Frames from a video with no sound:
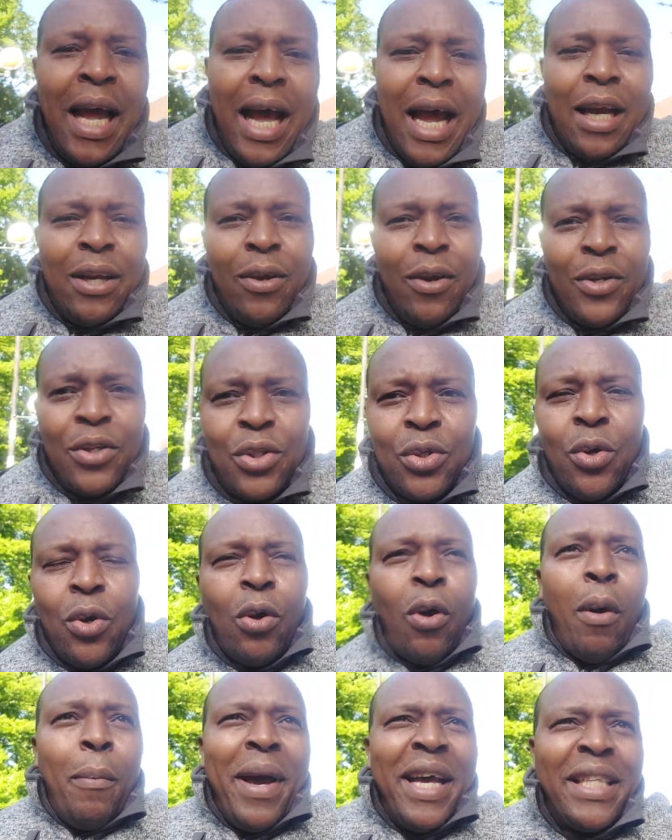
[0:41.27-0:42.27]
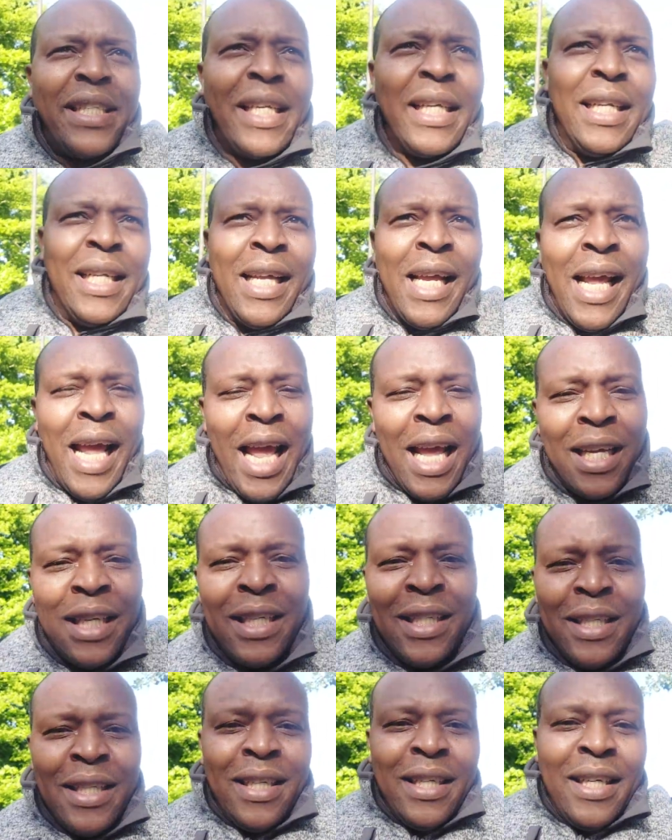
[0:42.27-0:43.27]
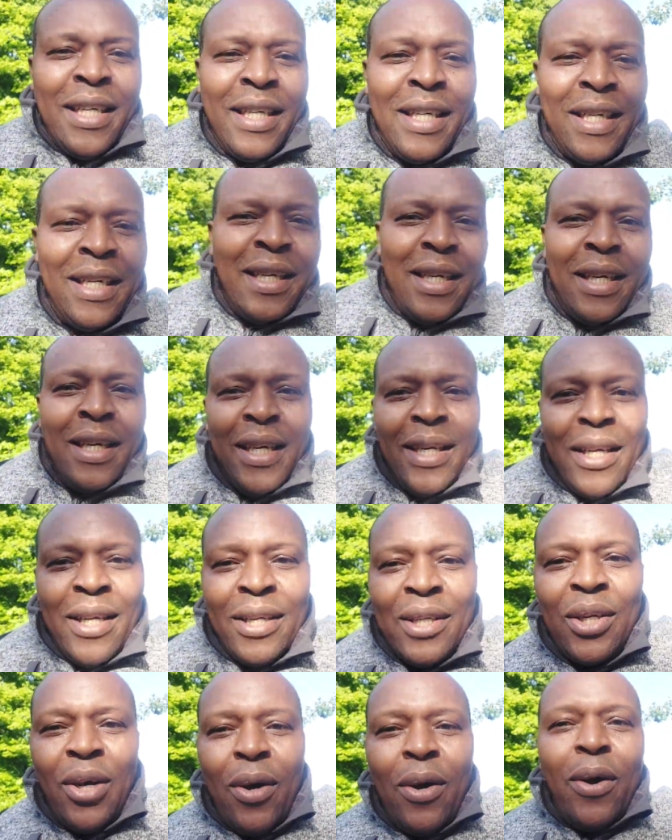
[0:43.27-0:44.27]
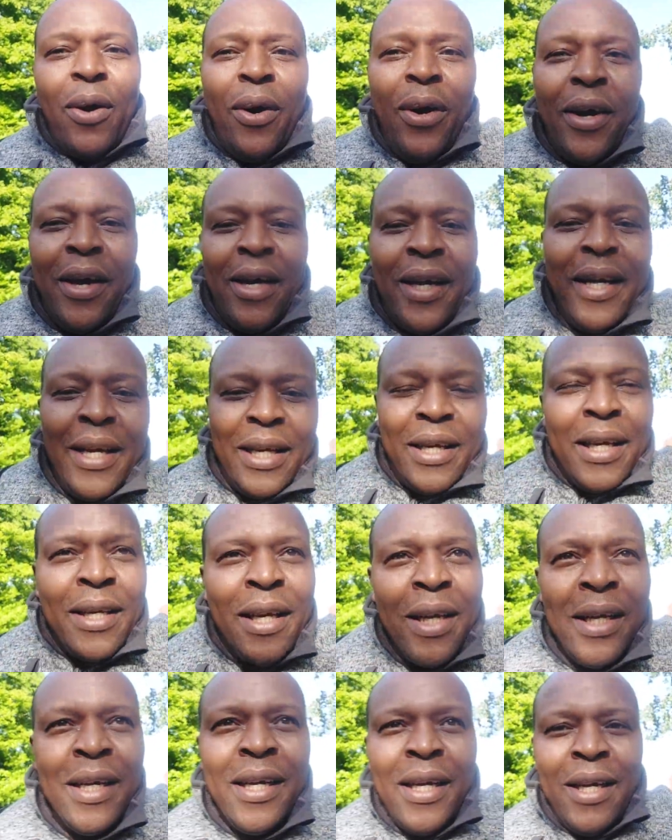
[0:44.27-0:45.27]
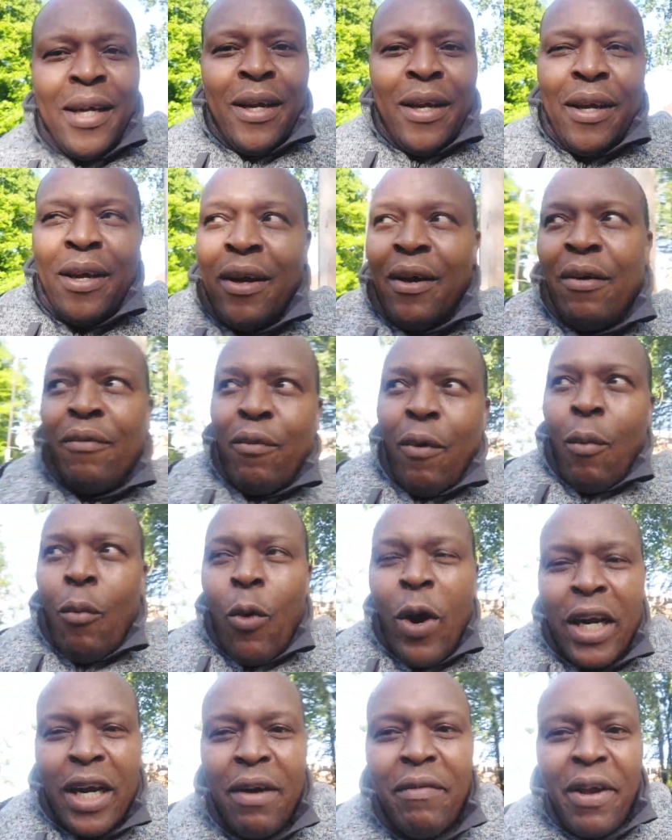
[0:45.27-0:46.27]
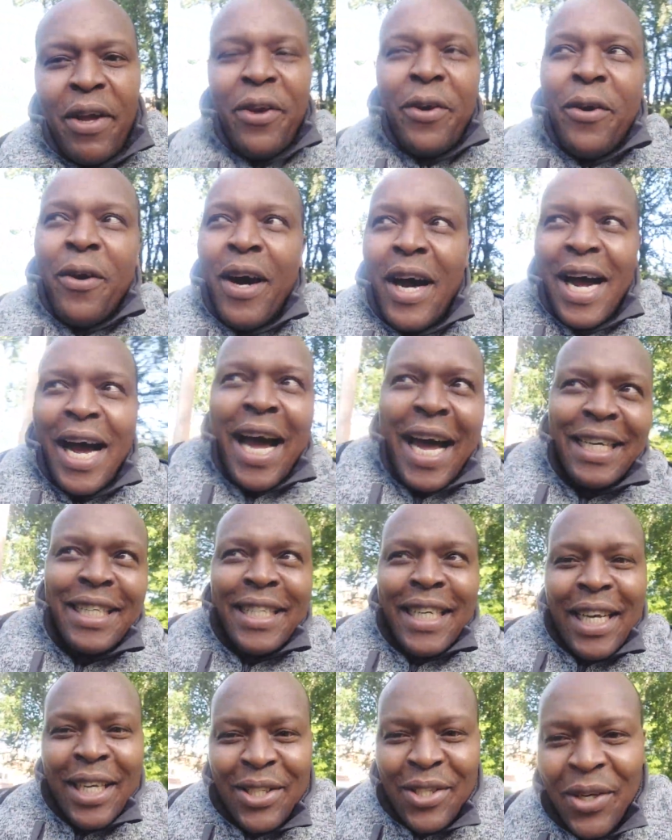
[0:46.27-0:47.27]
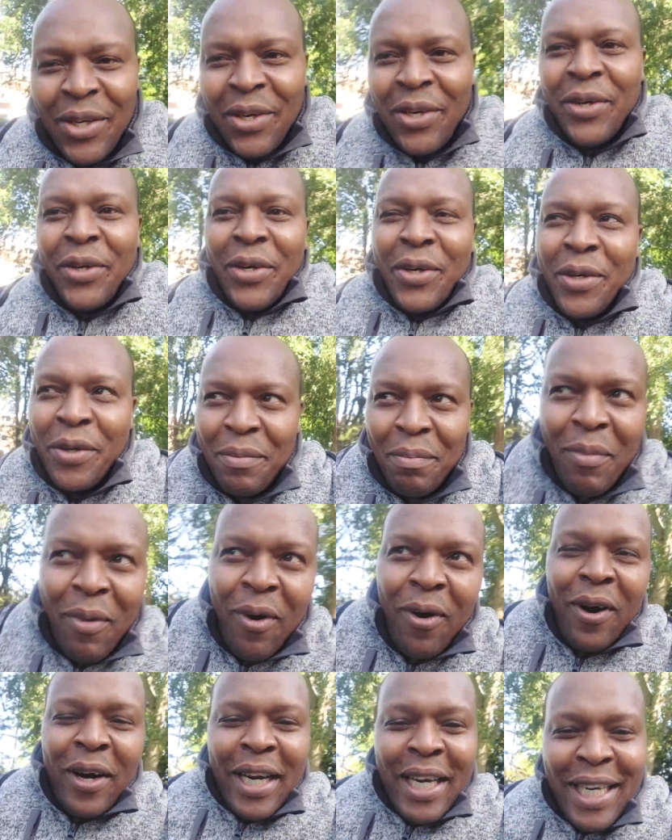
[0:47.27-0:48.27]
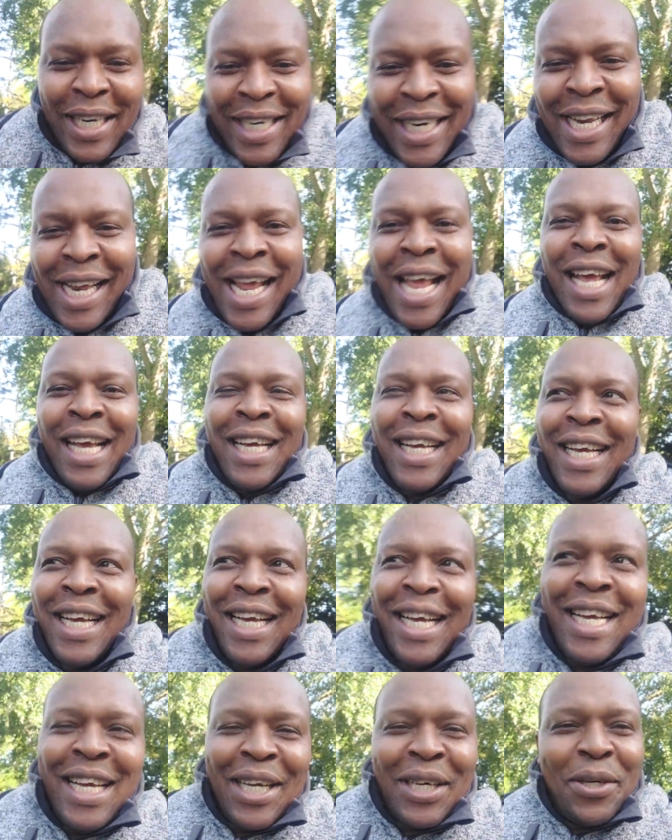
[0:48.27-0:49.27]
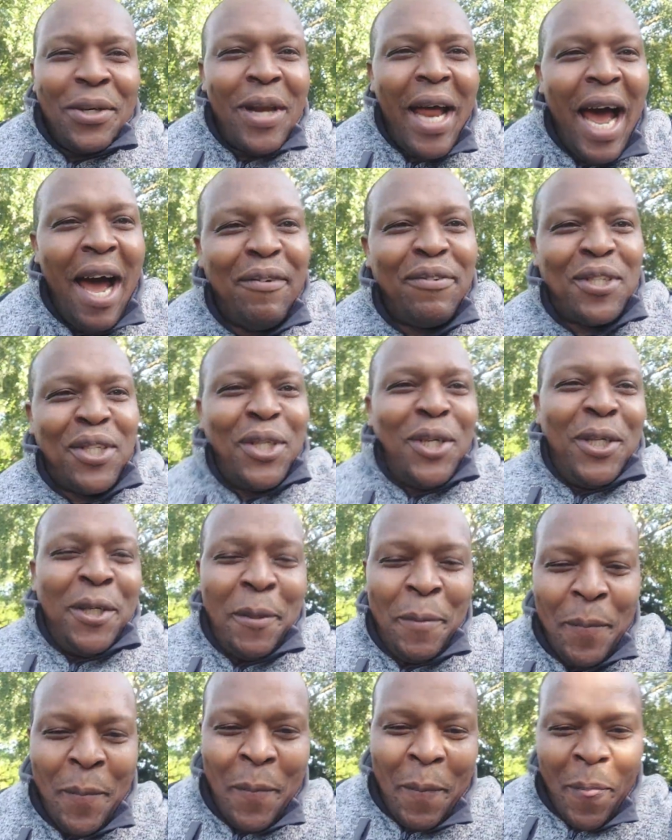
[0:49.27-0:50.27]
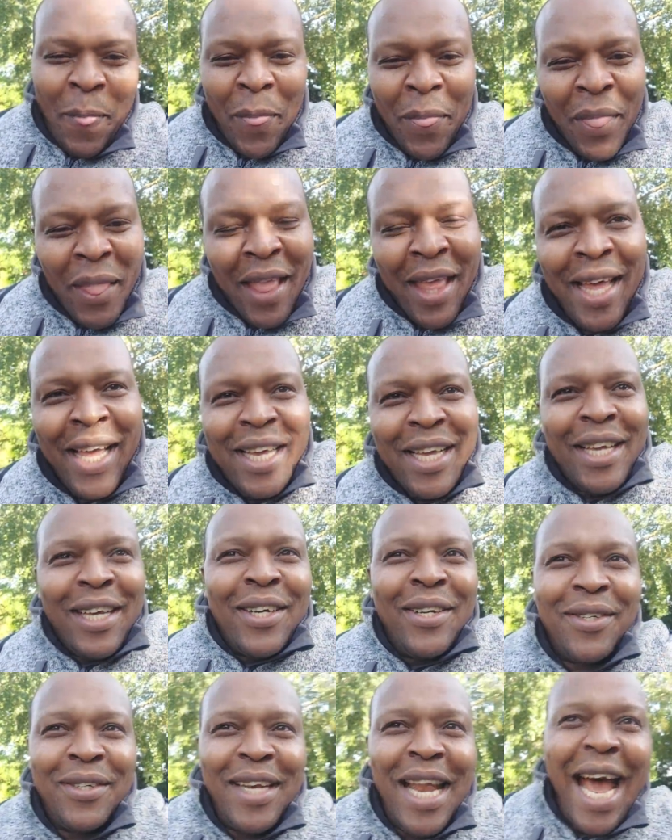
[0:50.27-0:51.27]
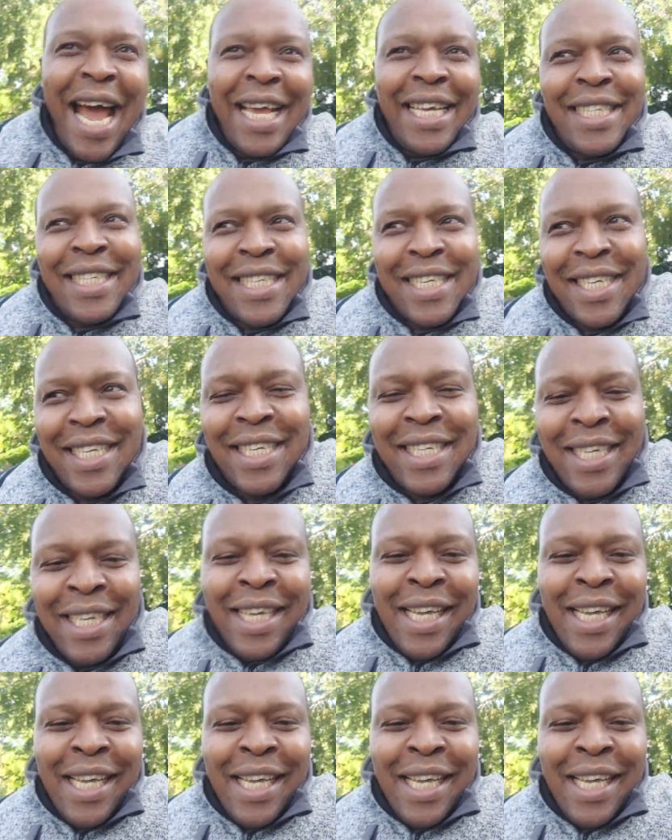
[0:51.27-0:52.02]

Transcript: also commenting. So from wherever you are, I say to you good morning, good afternoon, good night,